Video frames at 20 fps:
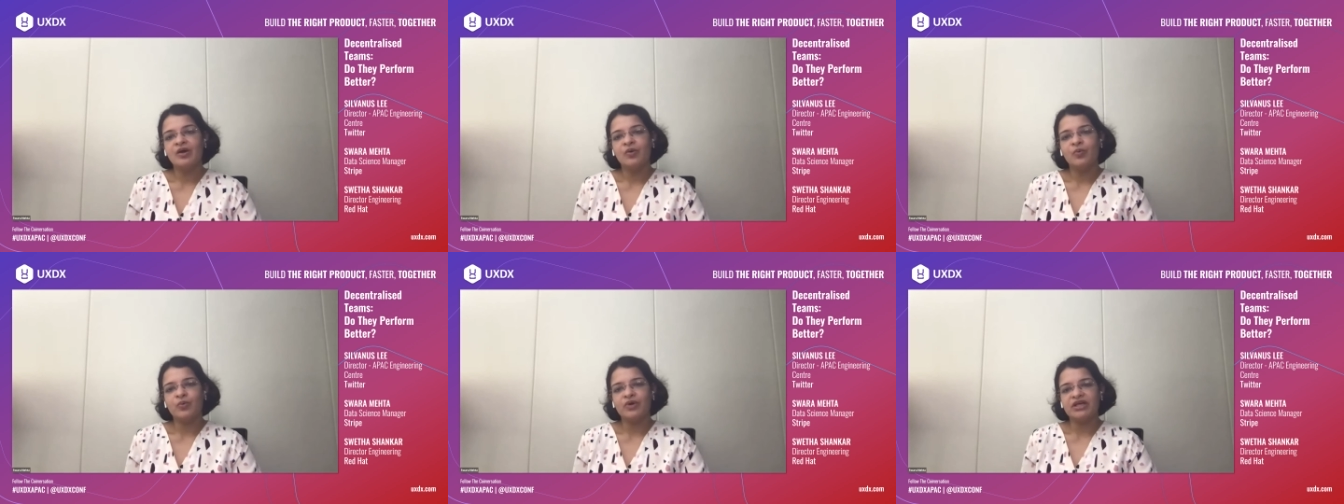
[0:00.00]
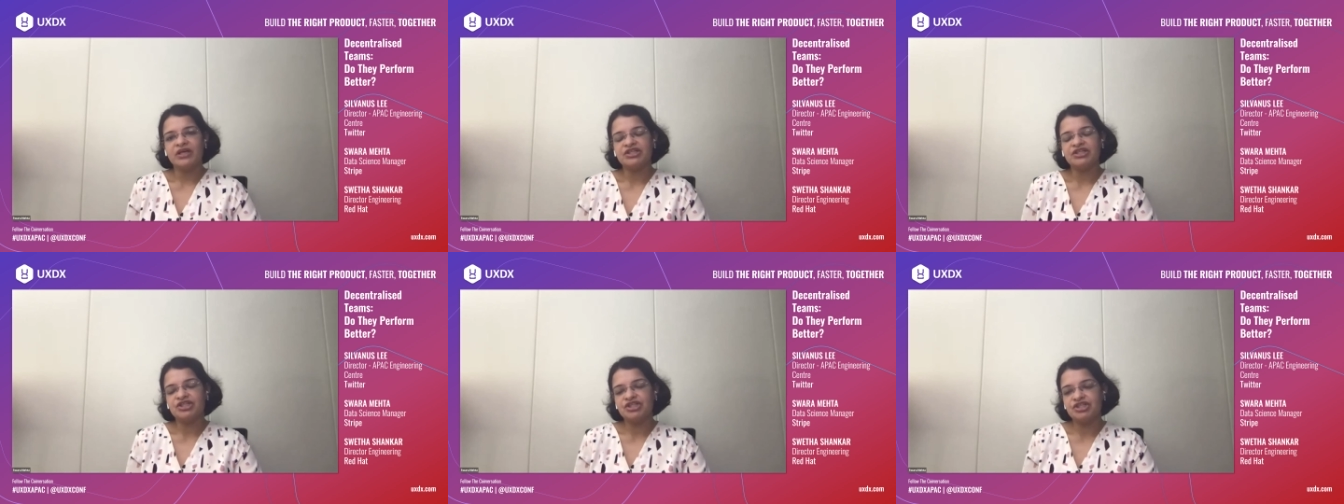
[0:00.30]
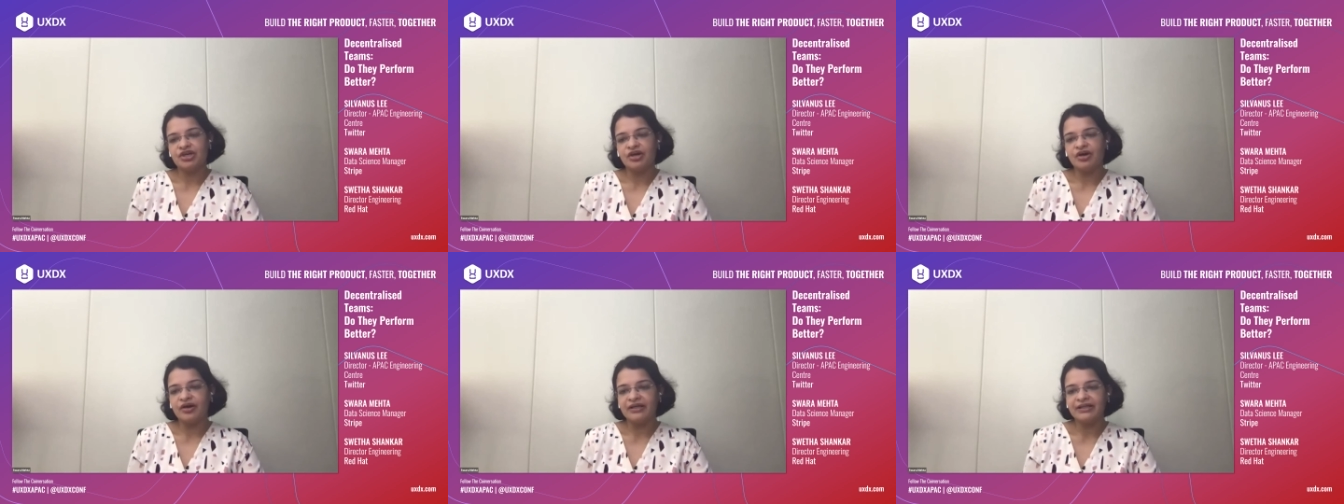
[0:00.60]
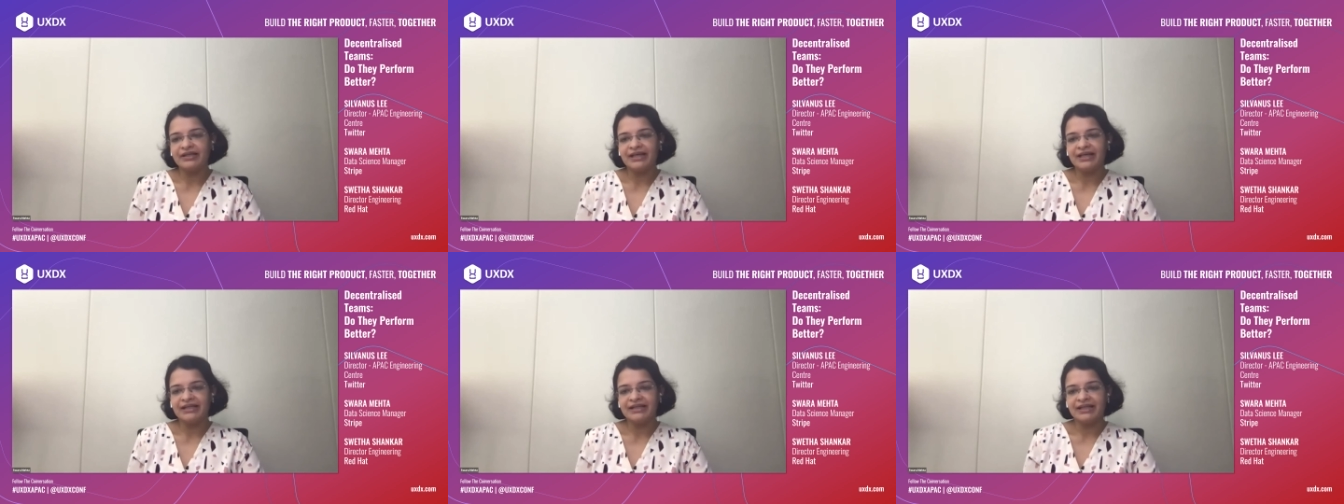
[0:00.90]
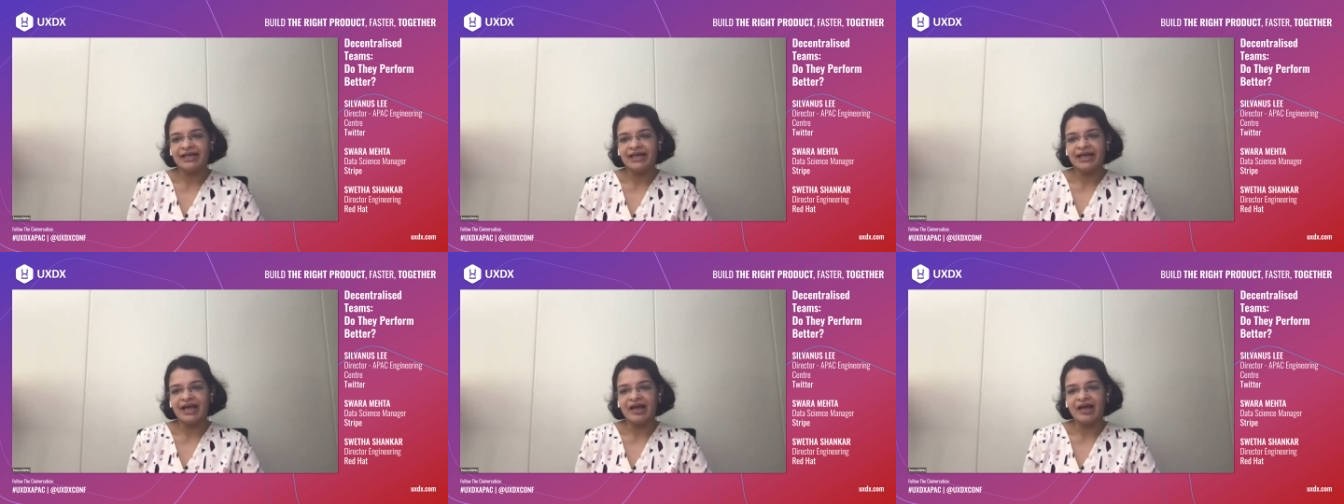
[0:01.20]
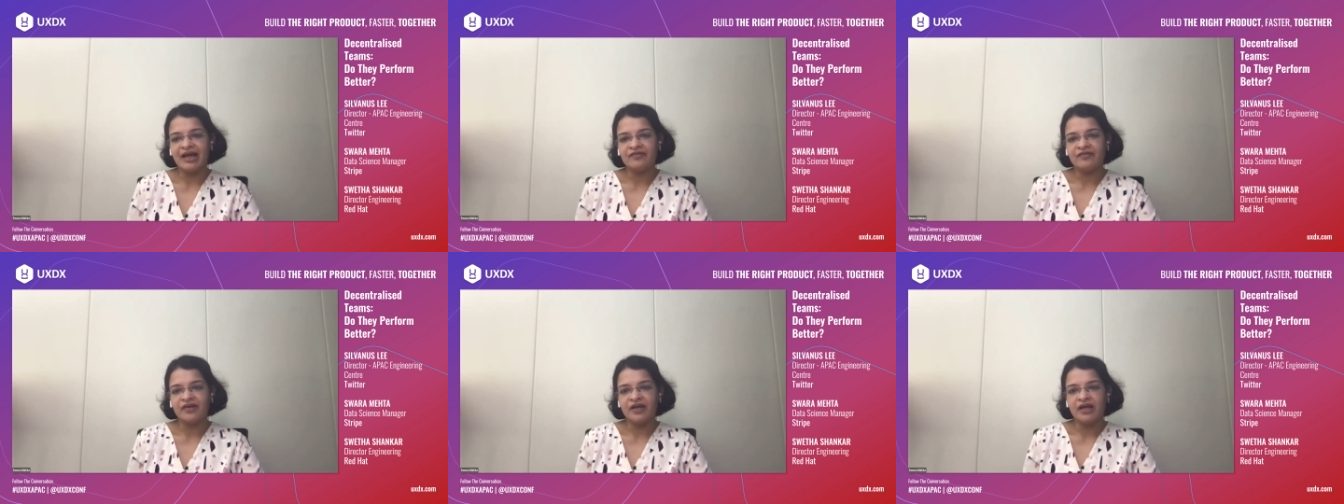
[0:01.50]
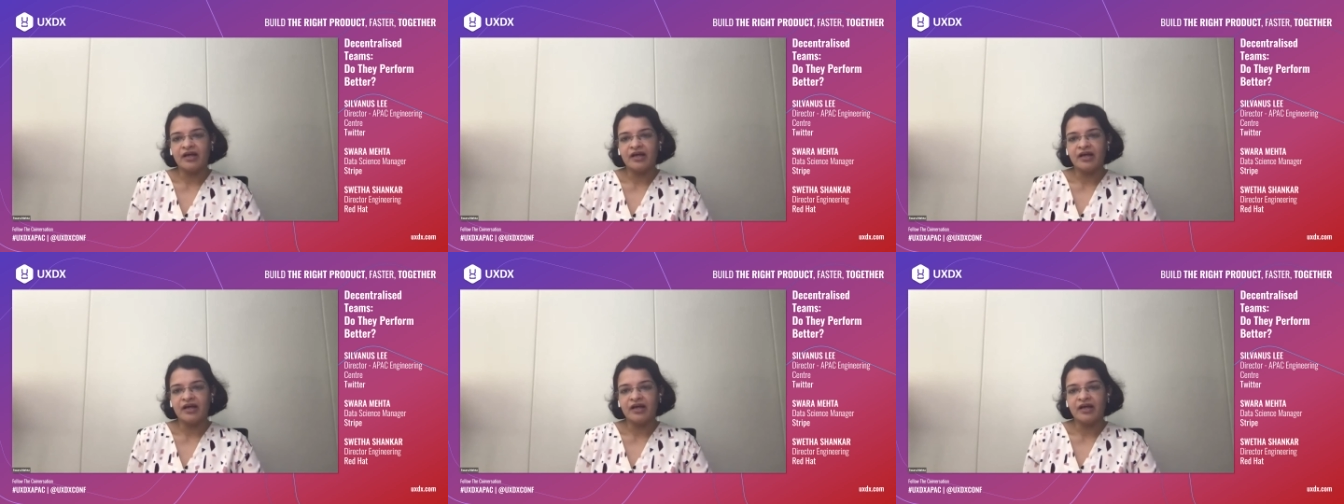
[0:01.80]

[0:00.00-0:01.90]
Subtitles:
We ensure that they have